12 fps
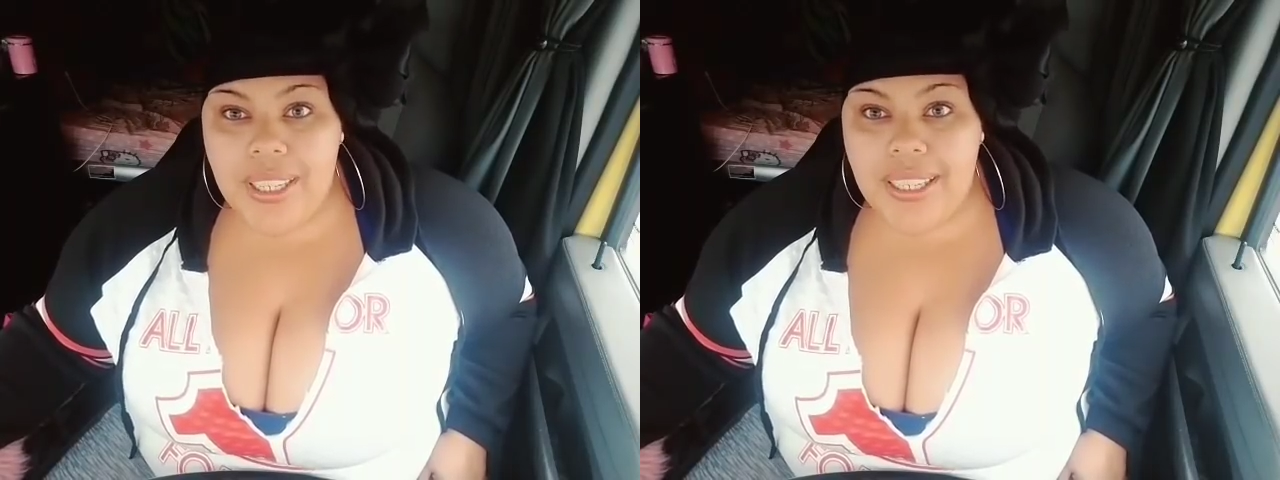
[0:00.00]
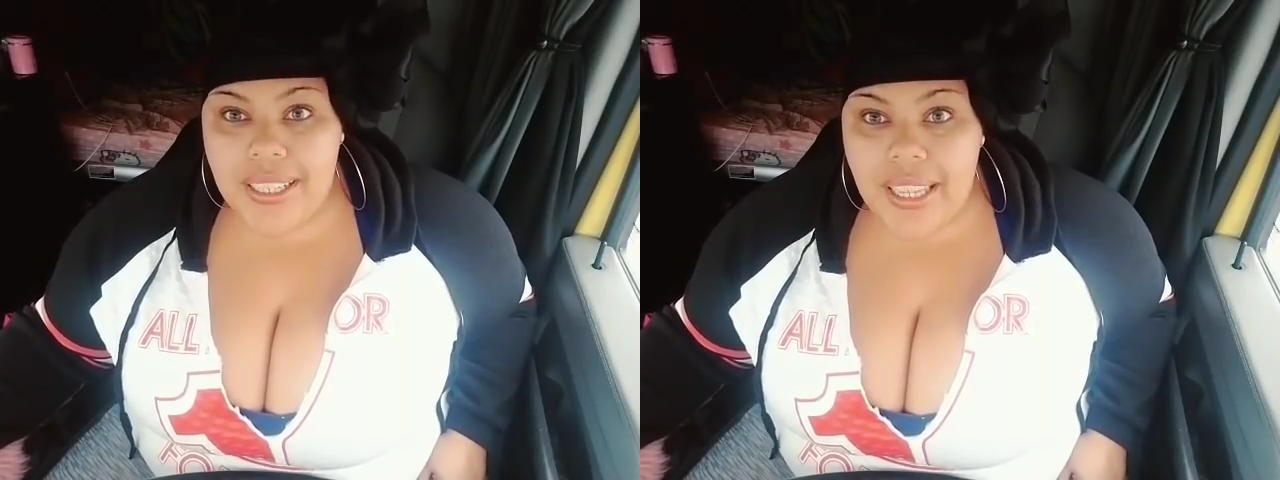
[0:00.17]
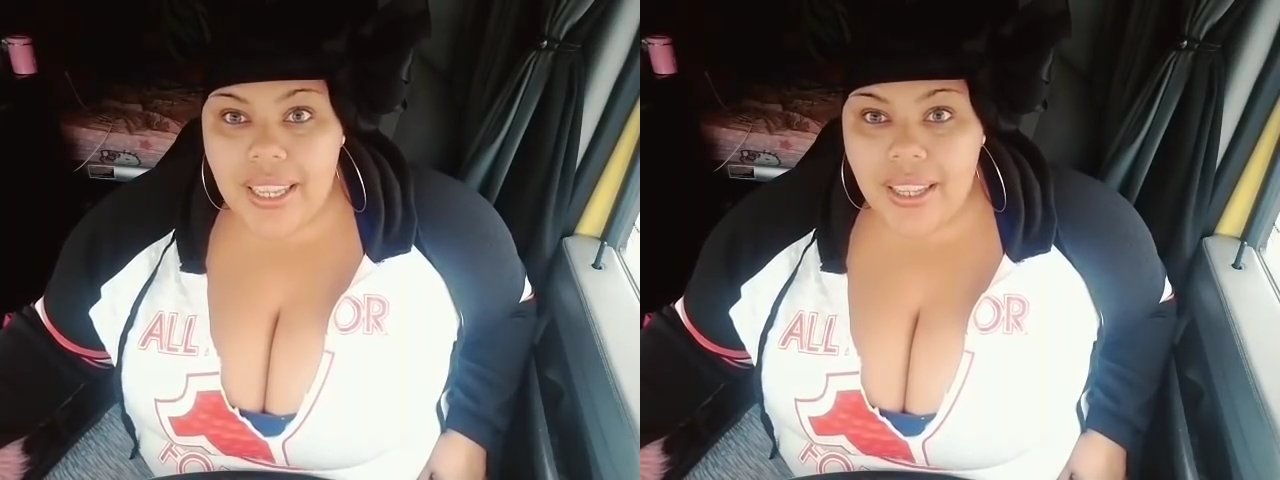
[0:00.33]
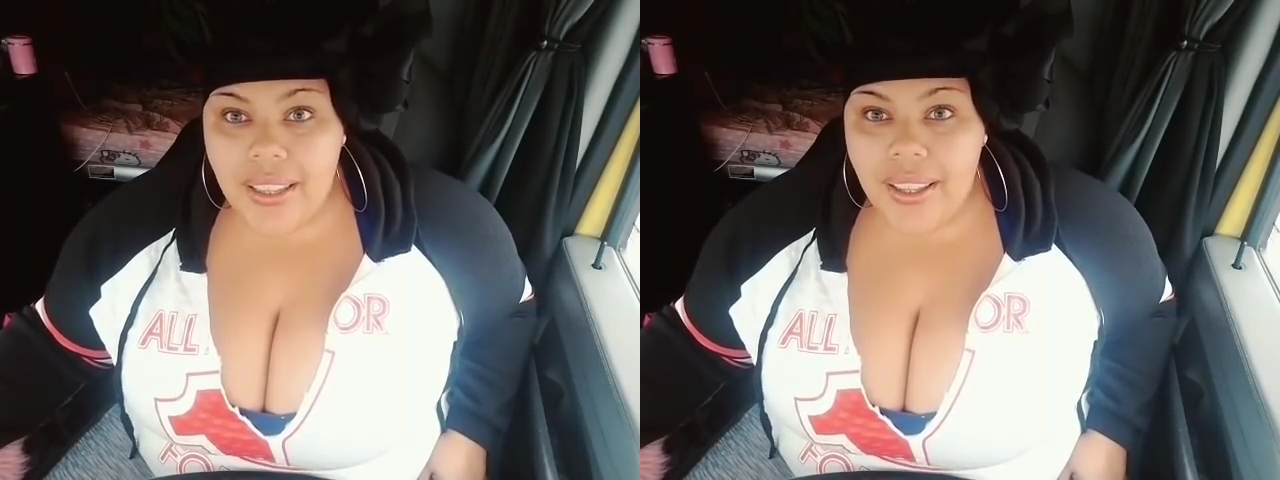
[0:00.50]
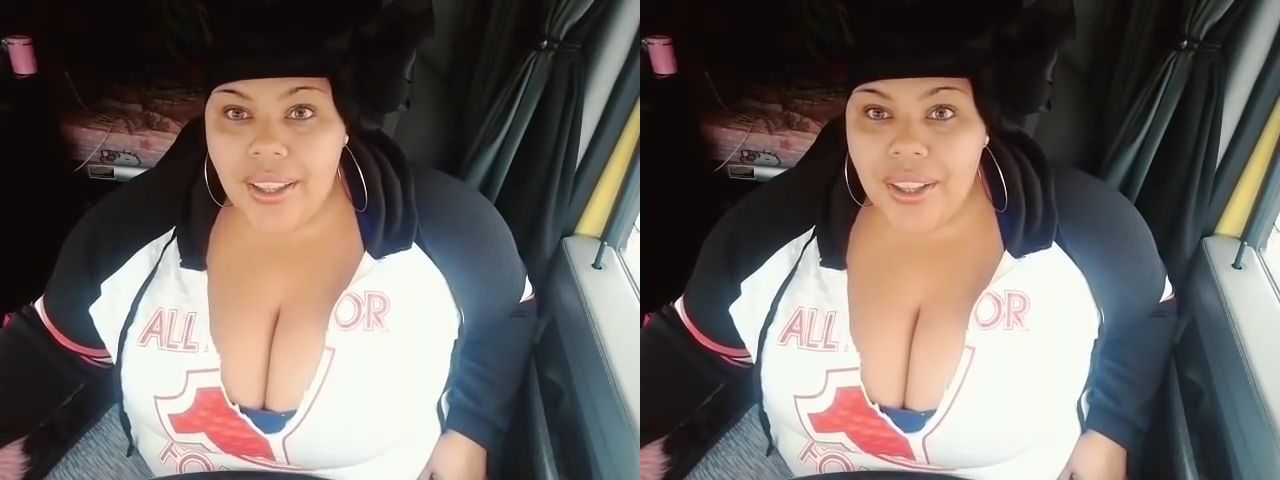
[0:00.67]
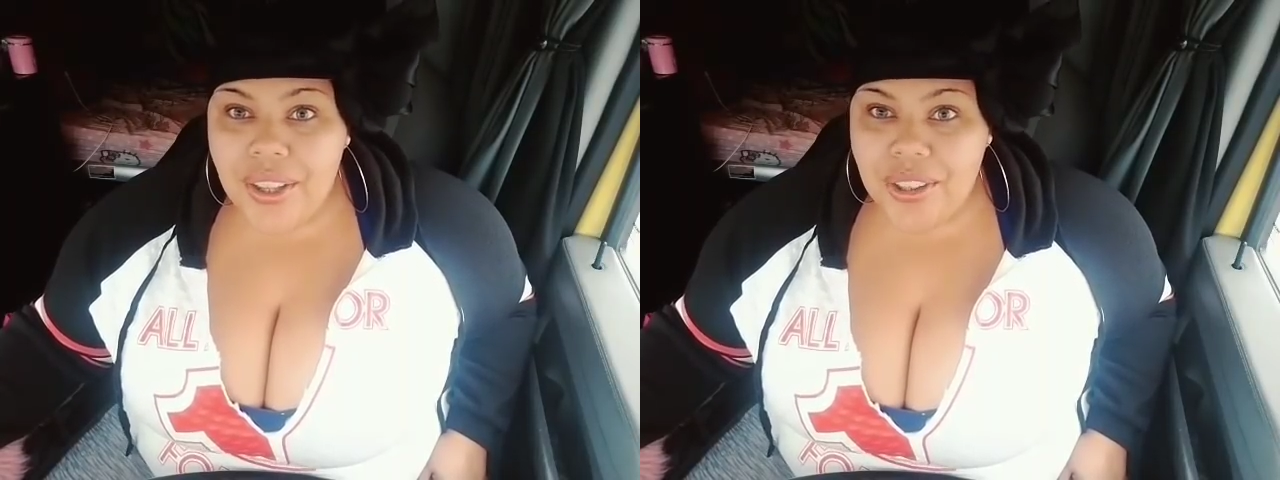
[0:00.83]
today.
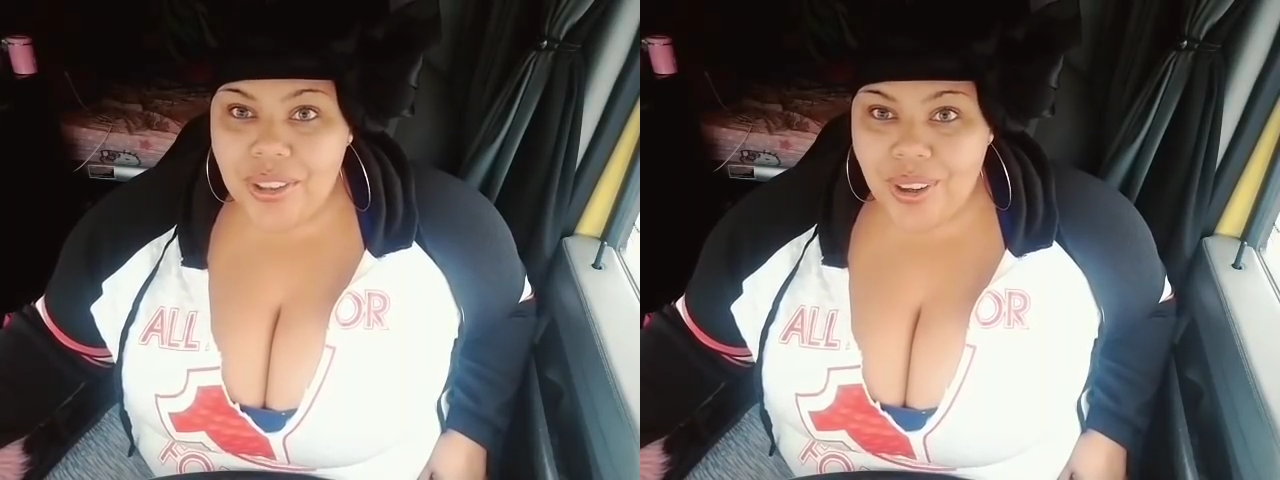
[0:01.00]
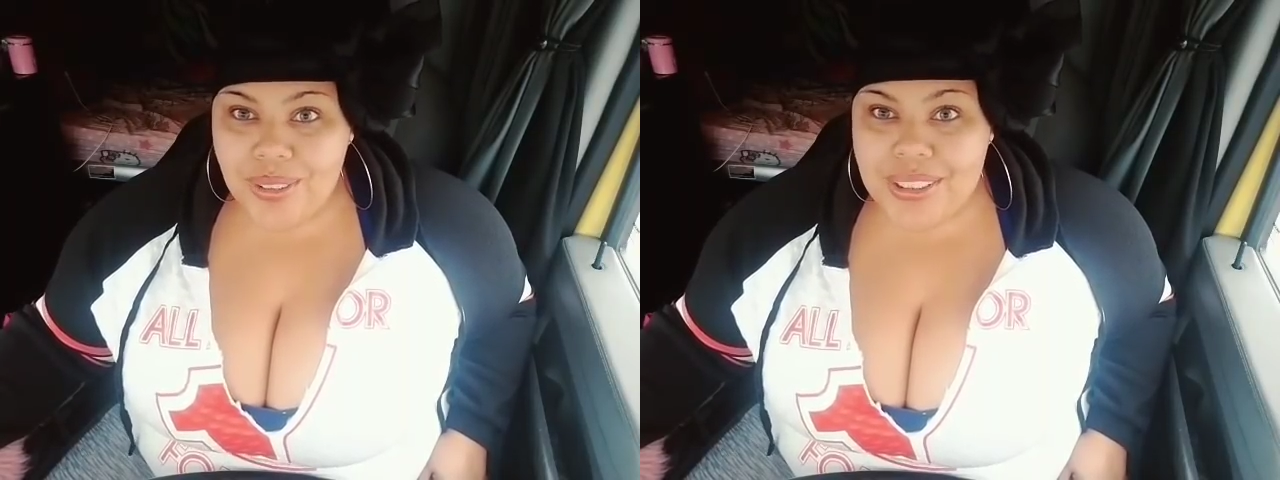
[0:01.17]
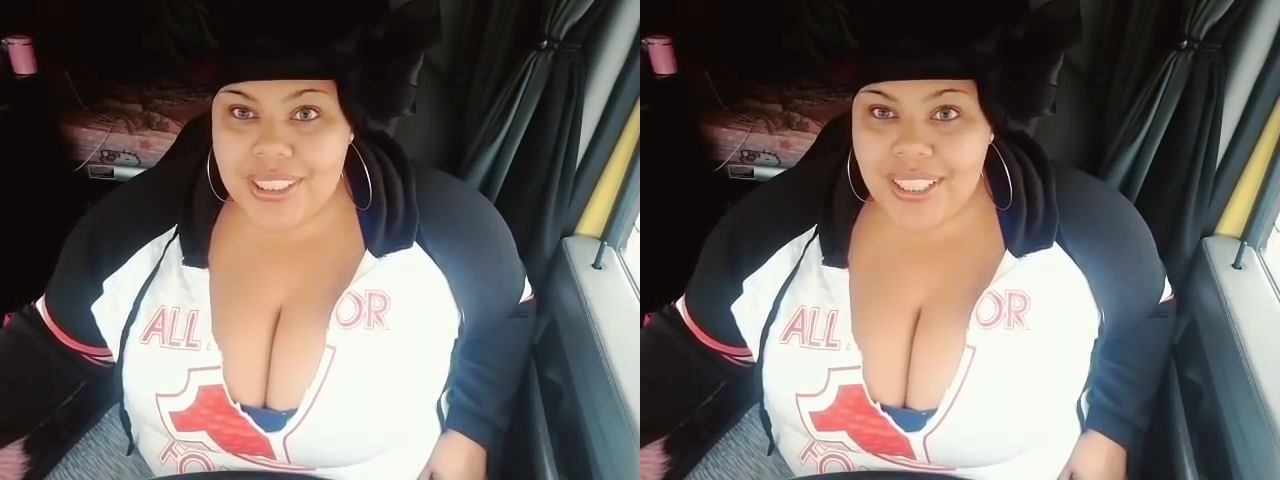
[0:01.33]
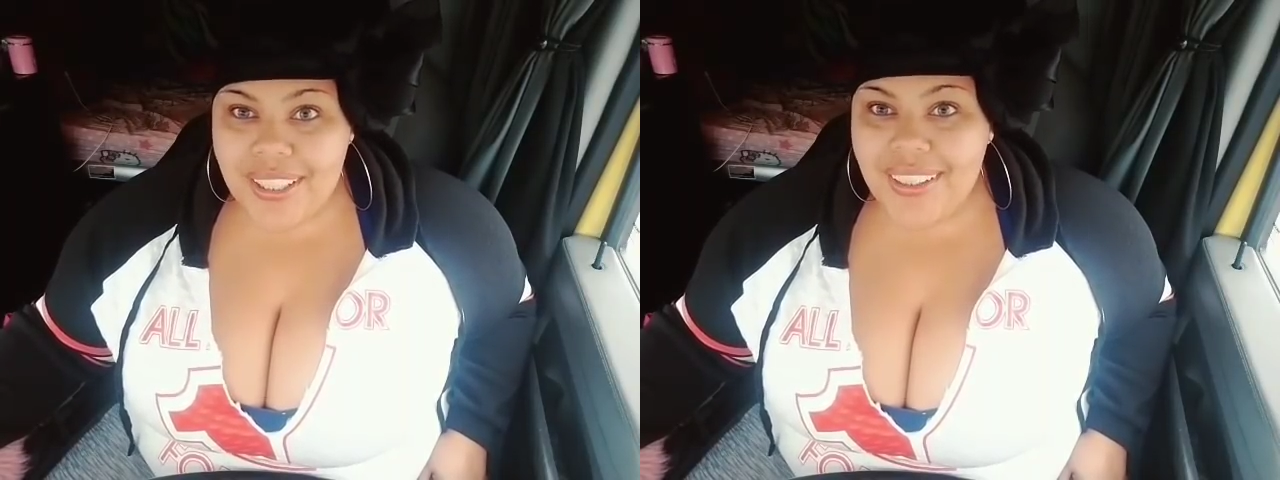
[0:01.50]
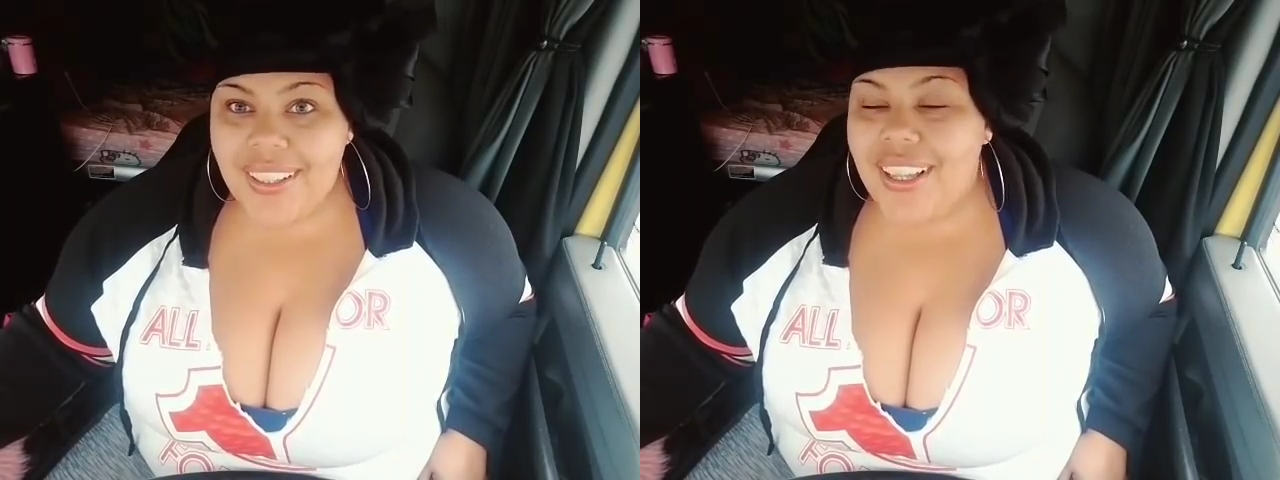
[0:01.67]
You know what I'm saying?